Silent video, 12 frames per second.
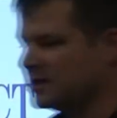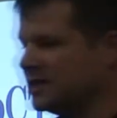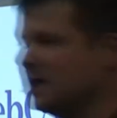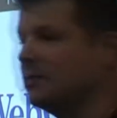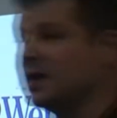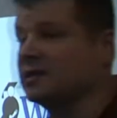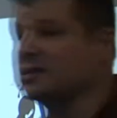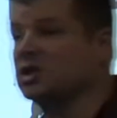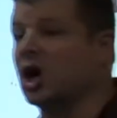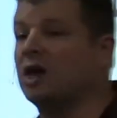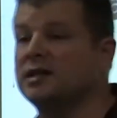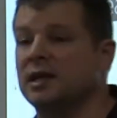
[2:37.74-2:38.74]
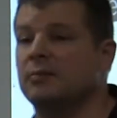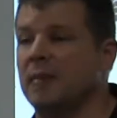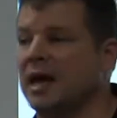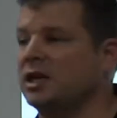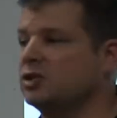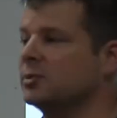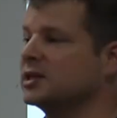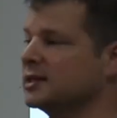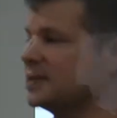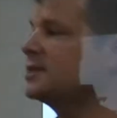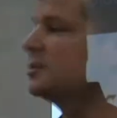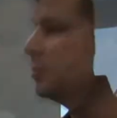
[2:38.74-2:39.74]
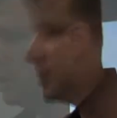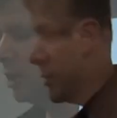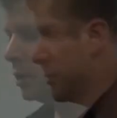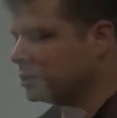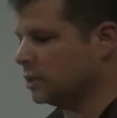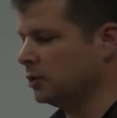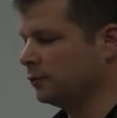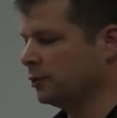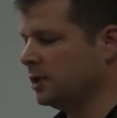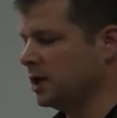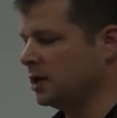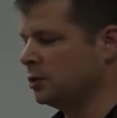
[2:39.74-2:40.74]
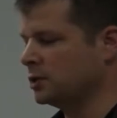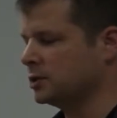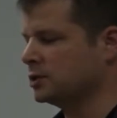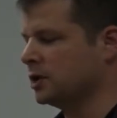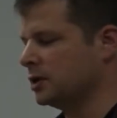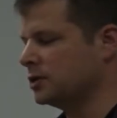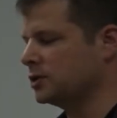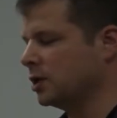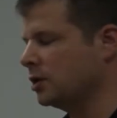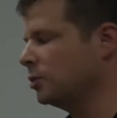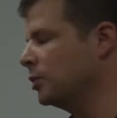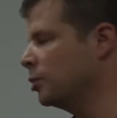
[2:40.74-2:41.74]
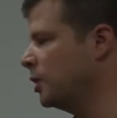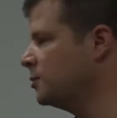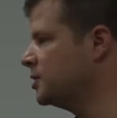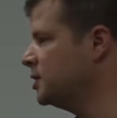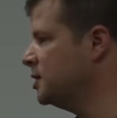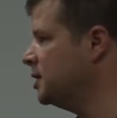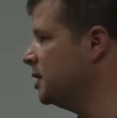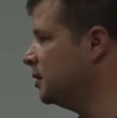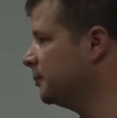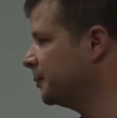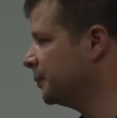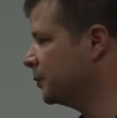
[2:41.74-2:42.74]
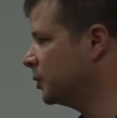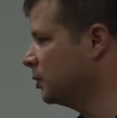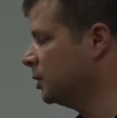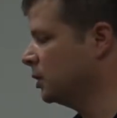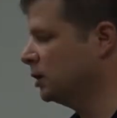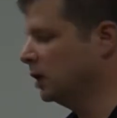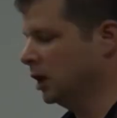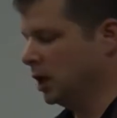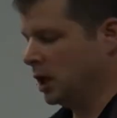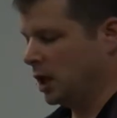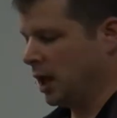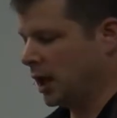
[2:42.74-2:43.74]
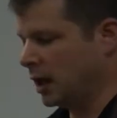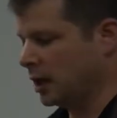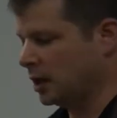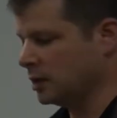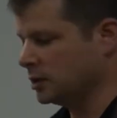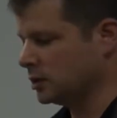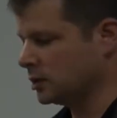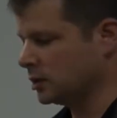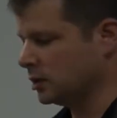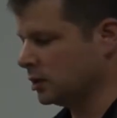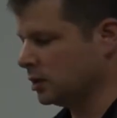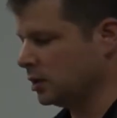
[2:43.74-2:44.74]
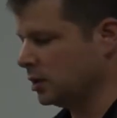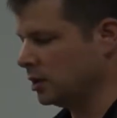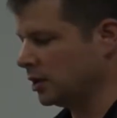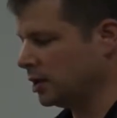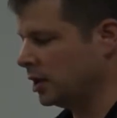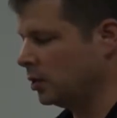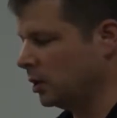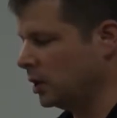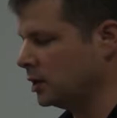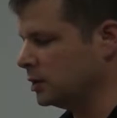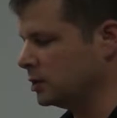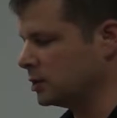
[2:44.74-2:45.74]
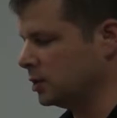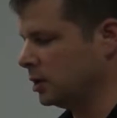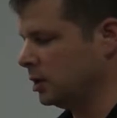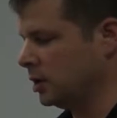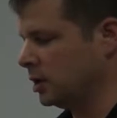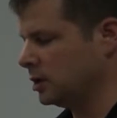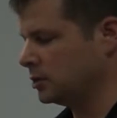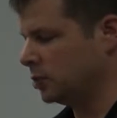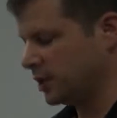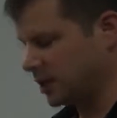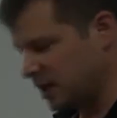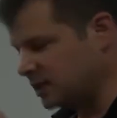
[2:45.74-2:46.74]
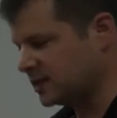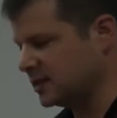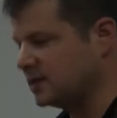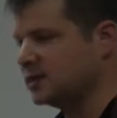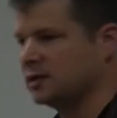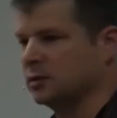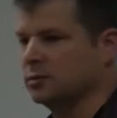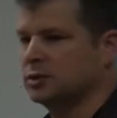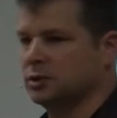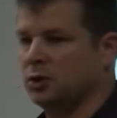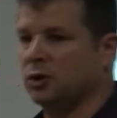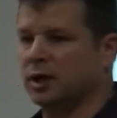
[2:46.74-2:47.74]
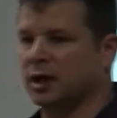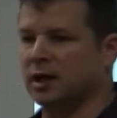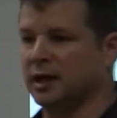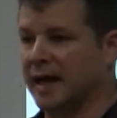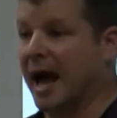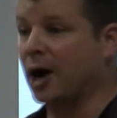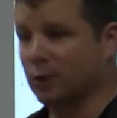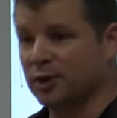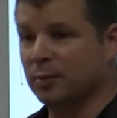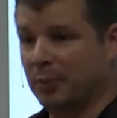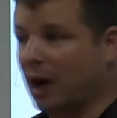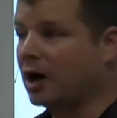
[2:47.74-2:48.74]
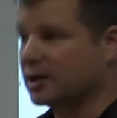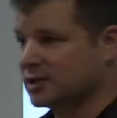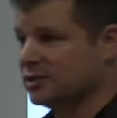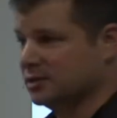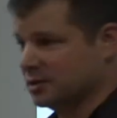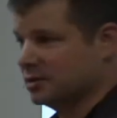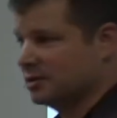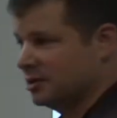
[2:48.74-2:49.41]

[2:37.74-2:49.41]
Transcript: CMSs, content management systems. So for me, it started with WebCT, right? And the thing is with these systems, you're getting an out-of-the-box